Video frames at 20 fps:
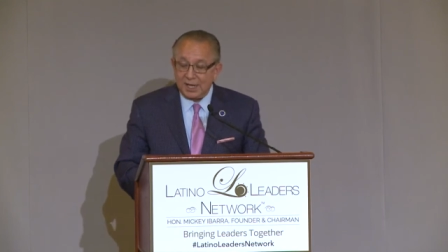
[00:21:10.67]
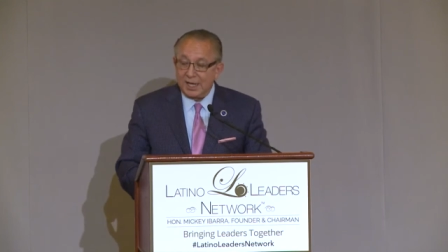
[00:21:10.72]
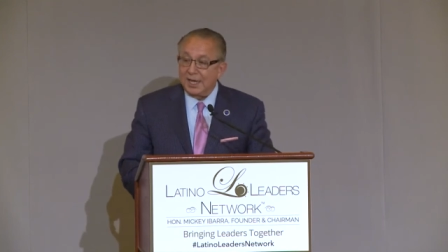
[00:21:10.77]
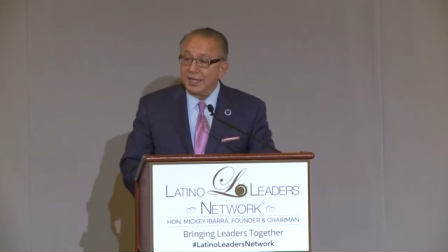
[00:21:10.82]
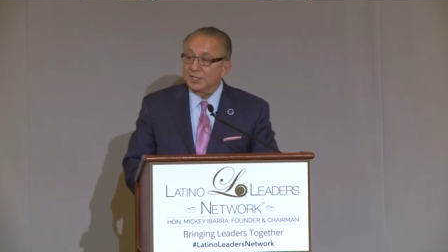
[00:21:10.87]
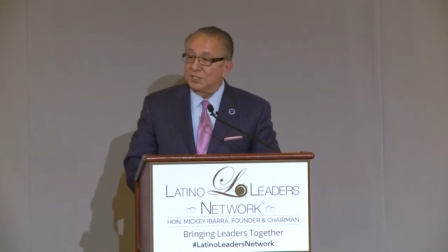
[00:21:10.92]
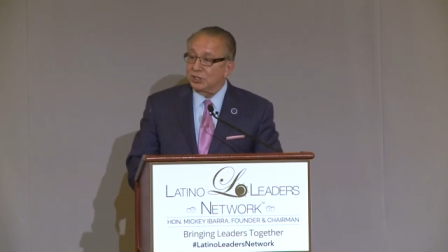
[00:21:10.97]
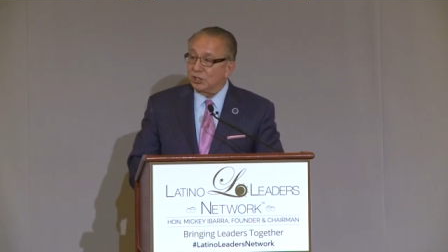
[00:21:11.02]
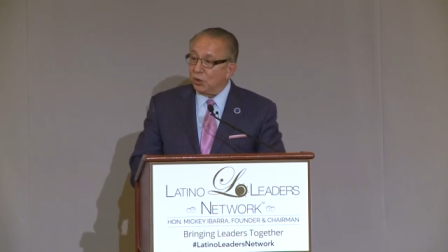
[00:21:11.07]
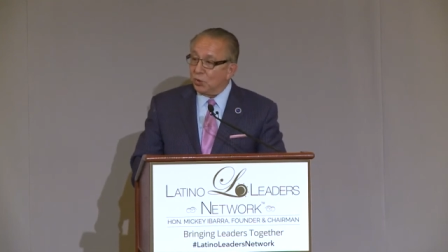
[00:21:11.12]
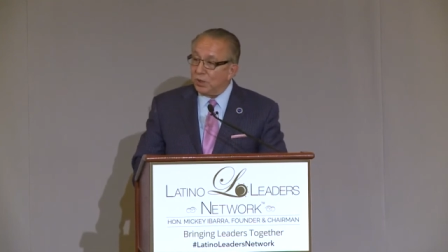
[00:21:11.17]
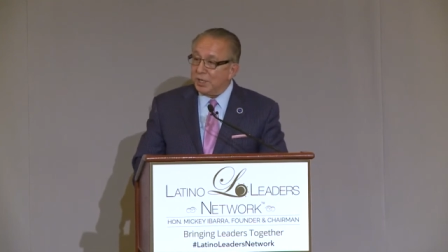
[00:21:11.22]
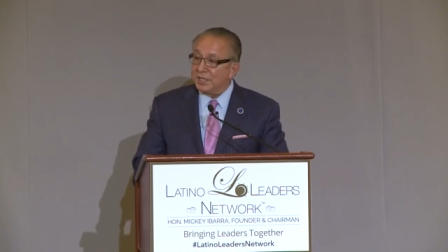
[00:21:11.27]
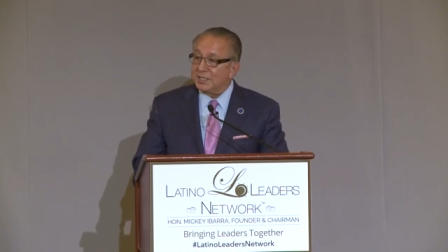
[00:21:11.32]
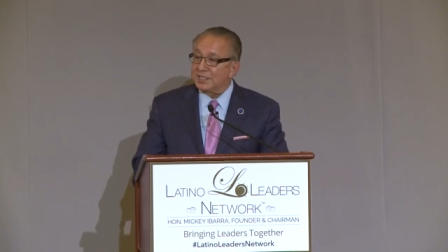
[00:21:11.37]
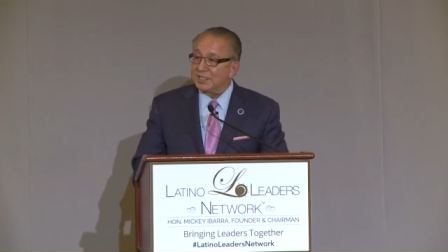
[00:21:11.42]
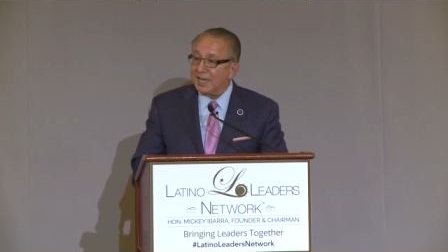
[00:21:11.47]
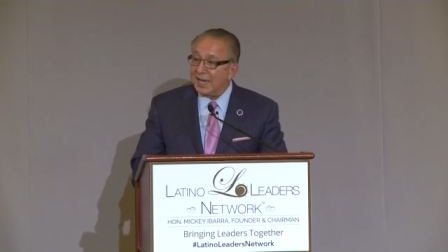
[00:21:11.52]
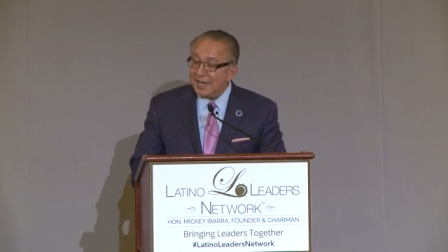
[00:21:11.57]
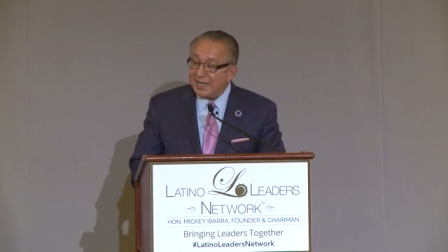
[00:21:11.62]
And so we
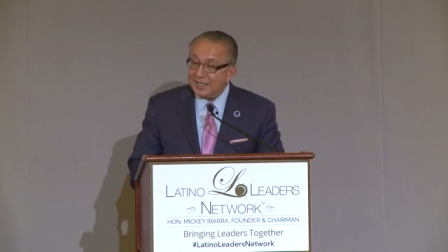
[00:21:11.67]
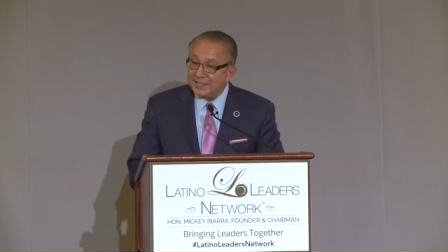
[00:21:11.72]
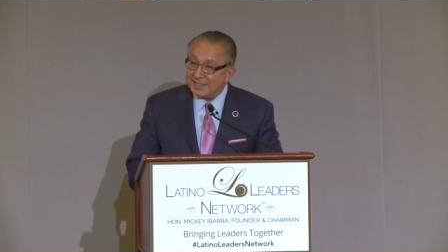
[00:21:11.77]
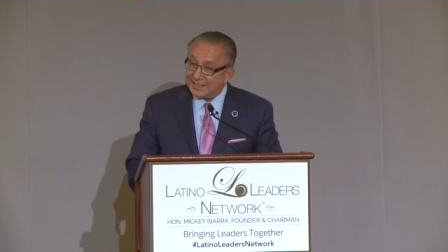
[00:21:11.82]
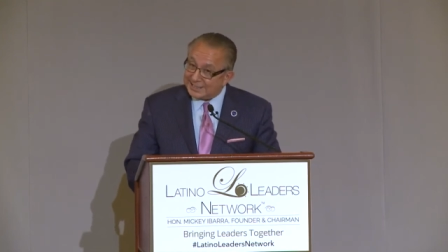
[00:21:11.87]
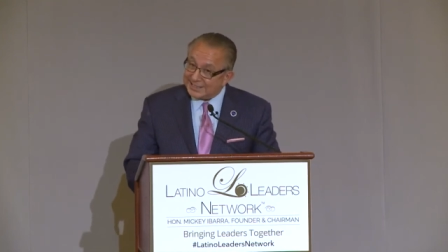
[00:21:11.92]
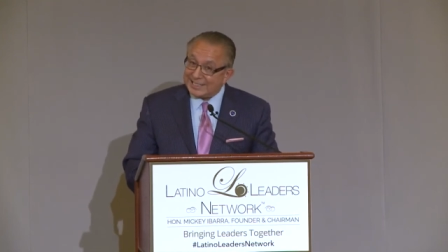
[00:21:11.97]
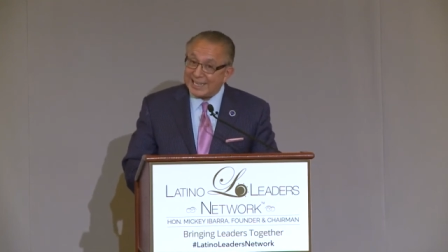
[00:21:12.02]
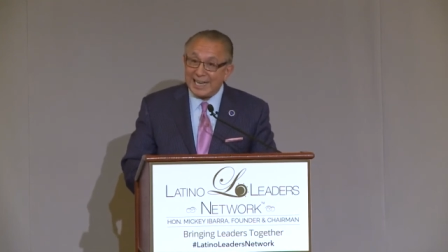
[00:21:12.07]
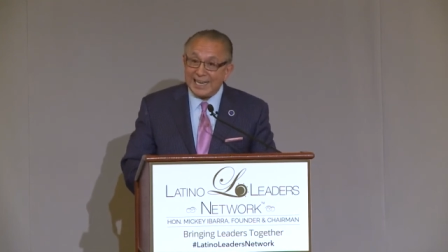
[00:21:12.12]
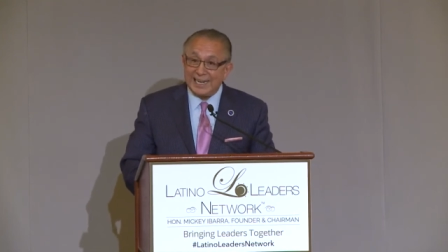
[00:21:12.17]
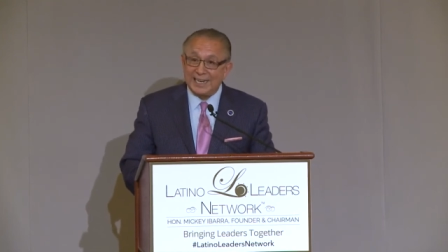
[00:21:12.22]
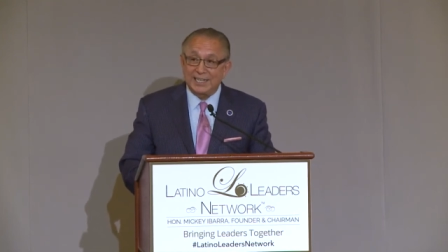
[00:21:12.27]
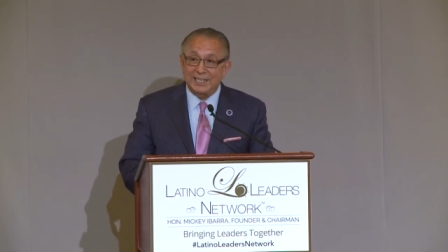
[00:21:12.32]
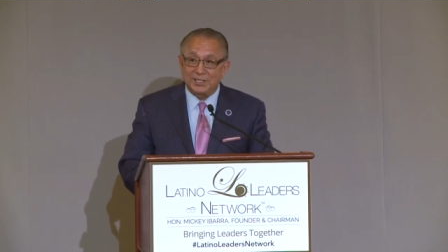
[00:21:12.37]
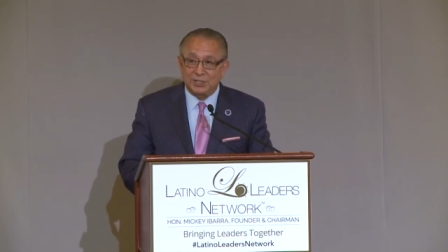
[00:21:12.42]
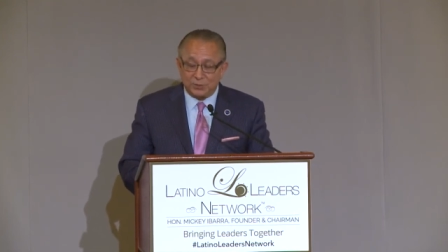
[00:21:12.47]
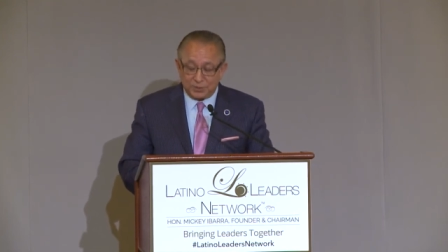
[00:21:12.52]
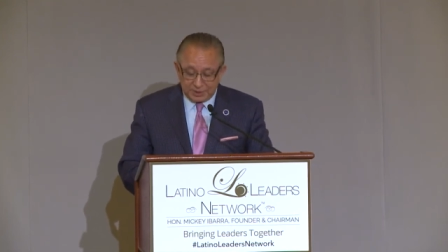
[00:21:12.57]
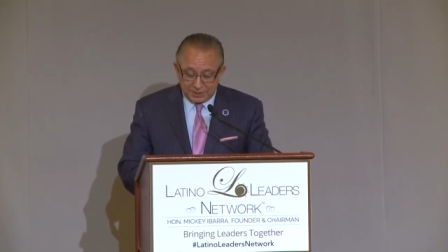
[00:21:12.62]

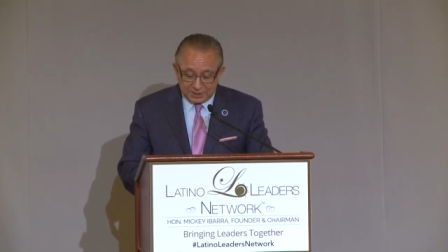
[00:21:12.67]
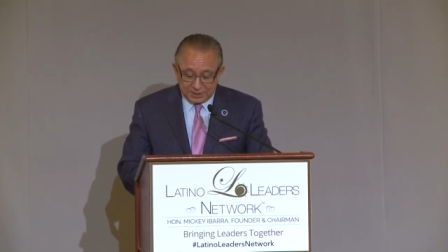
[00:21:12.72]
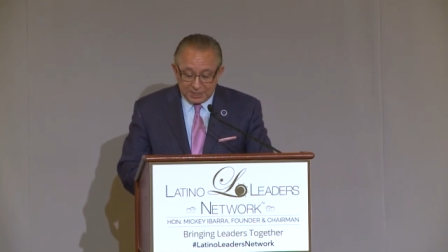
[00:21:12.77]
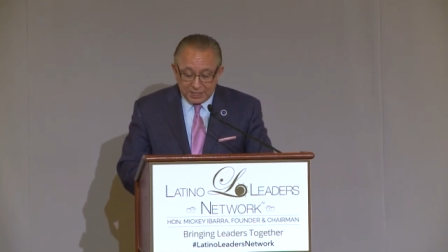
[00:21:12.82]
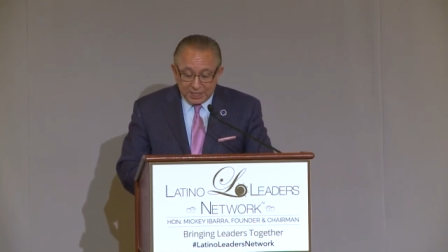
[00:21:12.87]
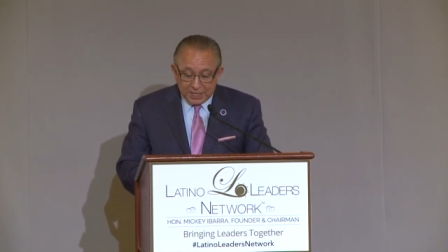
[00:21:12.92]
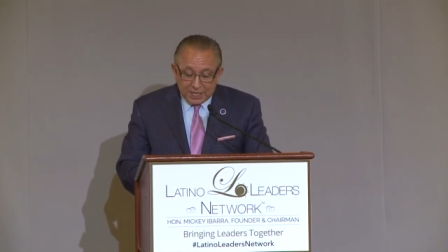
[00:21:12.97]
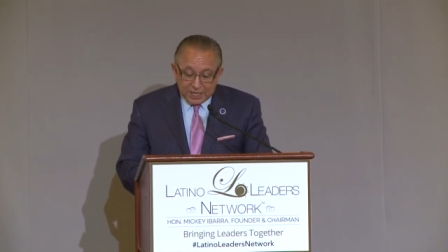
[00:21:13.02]
decided to,